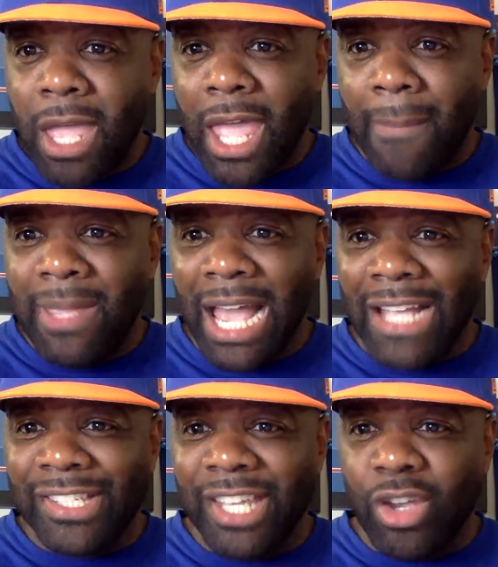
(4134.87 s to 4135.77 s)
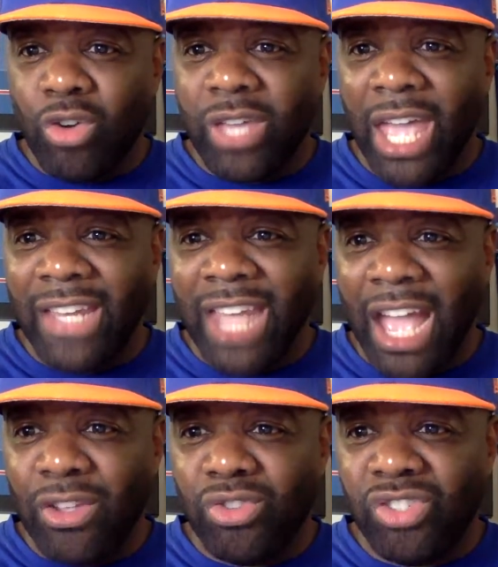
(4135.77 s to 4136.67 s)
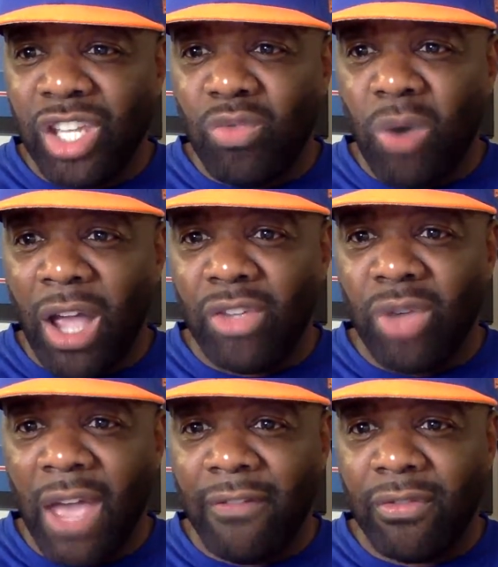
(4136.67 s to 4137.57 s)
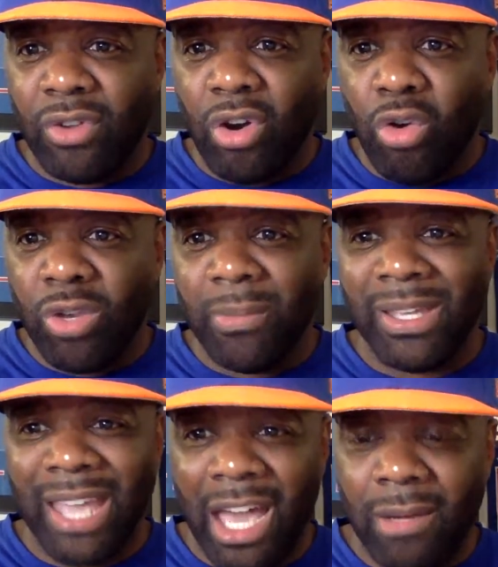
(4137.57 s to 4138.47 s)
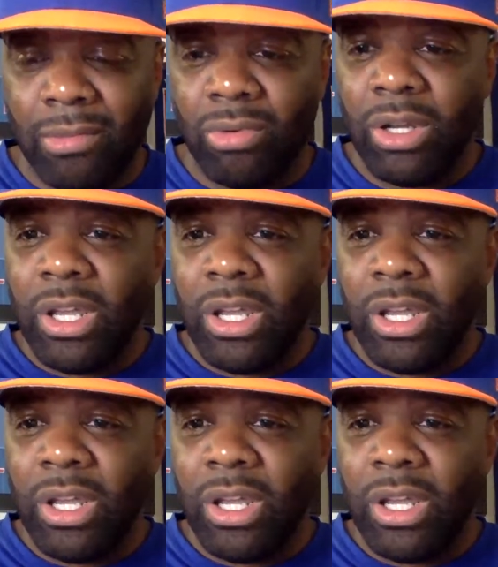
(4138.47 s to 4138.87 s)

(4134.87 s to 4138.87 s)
NBIC, okay. Now you see why you have to hold him accountable.